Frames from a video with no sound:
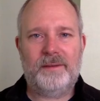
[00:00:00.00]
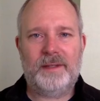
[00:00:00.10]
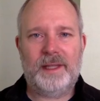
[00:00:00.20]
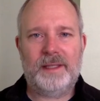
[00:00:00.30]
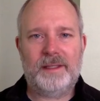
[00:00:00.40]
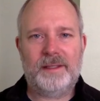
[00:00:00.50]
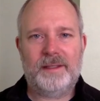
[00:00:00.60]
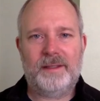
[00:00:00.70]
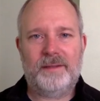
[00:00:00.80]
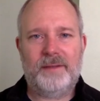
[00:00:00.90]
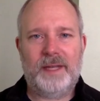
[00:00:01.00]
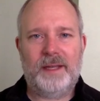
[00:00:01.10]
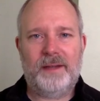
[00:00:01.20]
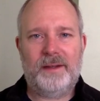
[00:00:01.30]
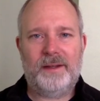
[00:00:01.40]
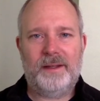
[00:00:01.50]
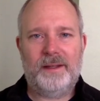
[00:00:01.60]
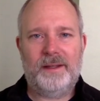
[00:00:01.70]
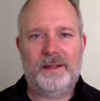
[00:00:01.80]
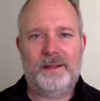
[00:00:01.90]
with this video
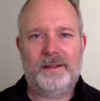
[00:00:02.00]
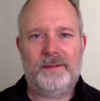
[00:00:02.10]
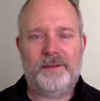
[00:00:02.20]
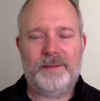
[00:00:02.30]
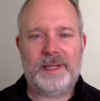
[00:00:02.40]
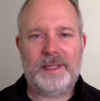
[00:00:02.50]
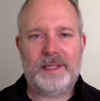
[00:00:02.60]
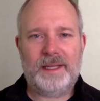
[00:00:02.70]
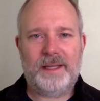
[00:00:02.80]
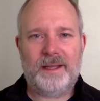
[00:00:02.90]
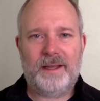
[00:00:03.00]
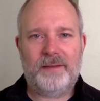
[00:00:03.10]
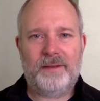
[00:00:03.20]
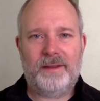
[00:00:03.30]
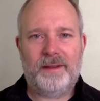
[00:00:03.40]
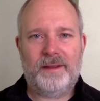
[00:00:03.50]
for me to see it live.